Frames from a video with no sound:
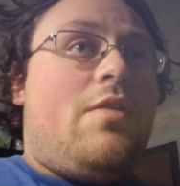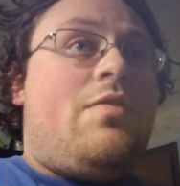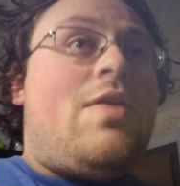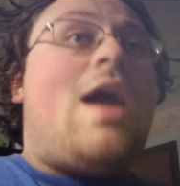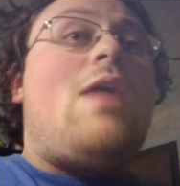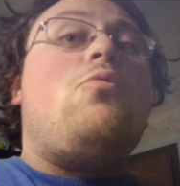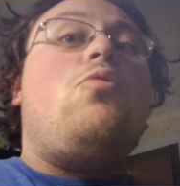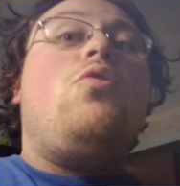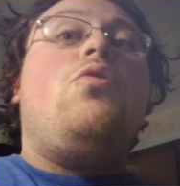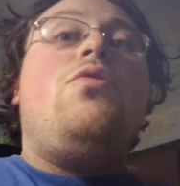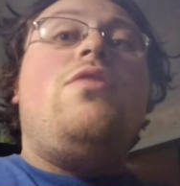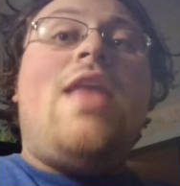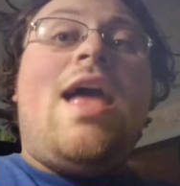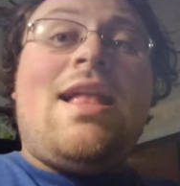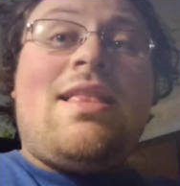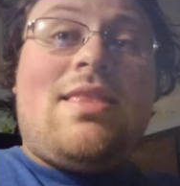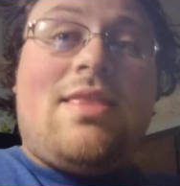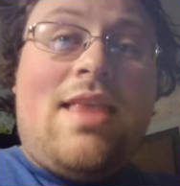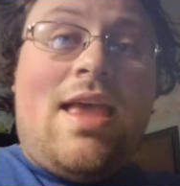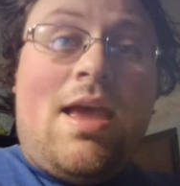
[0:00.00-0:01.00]
that will
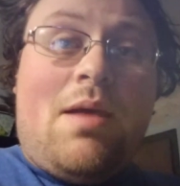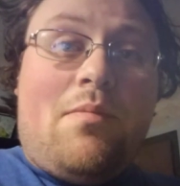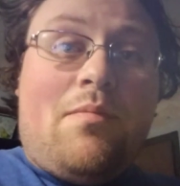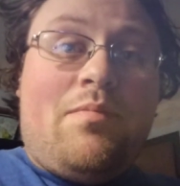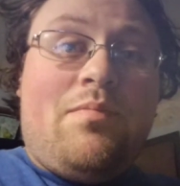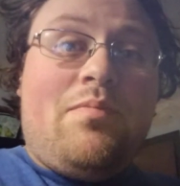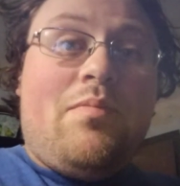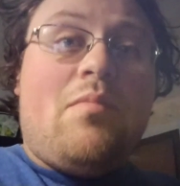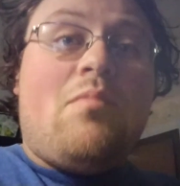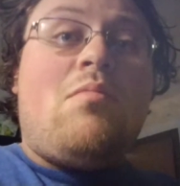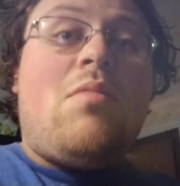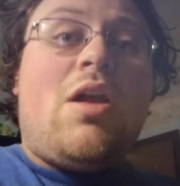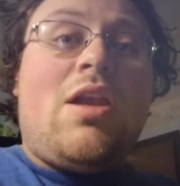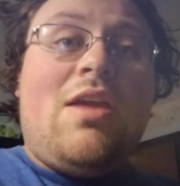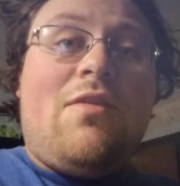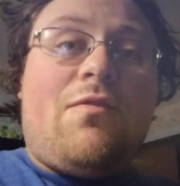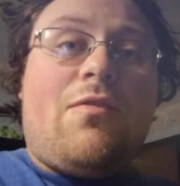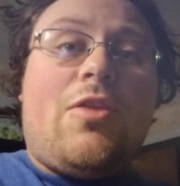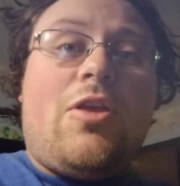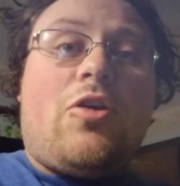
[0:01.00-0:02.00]
net them
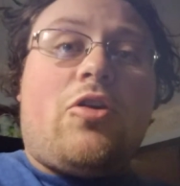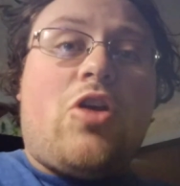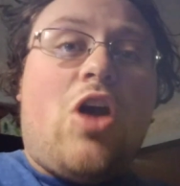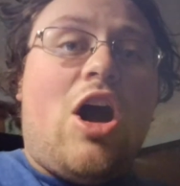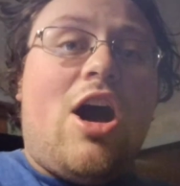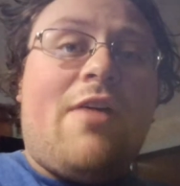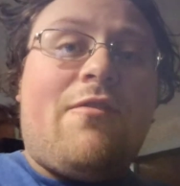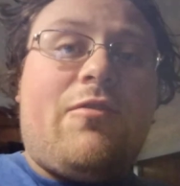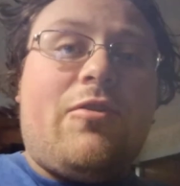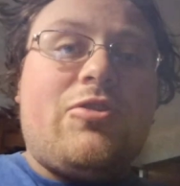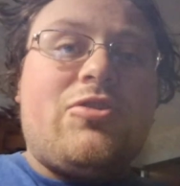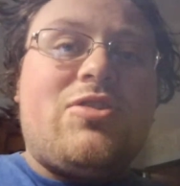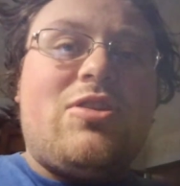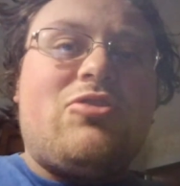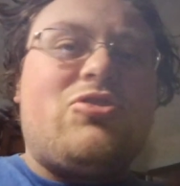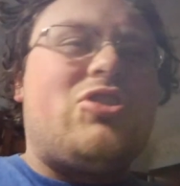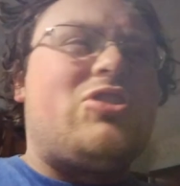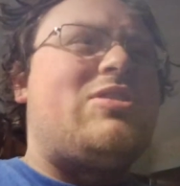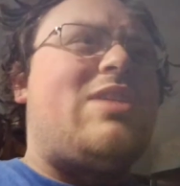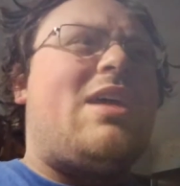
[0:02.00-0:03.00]
money for their coffers,
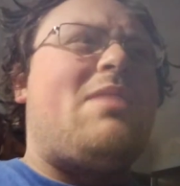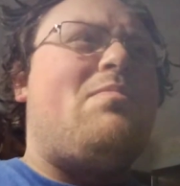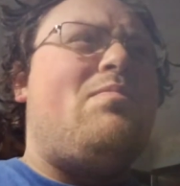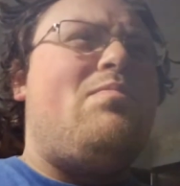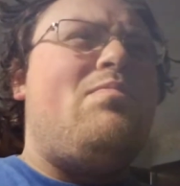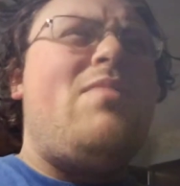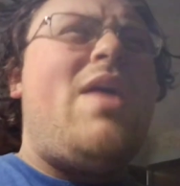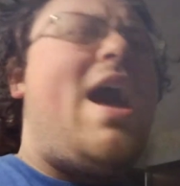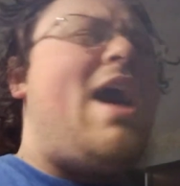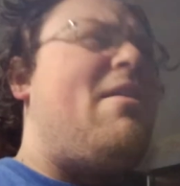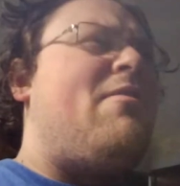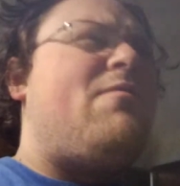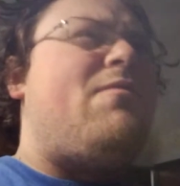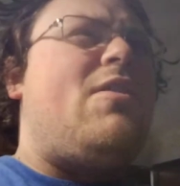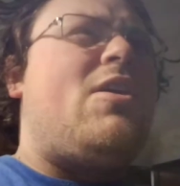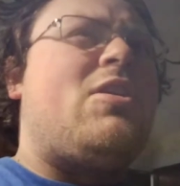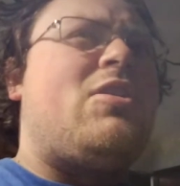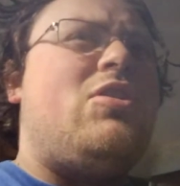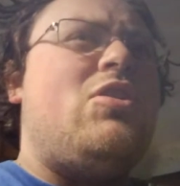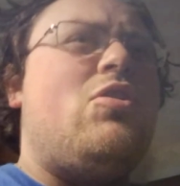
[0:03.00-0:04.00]
they're just like, nah,
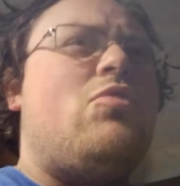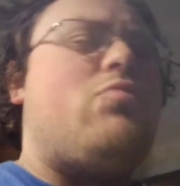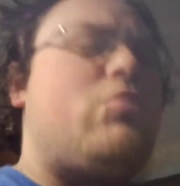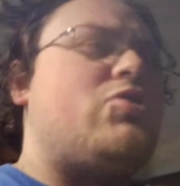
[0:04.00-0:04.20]
fuck you.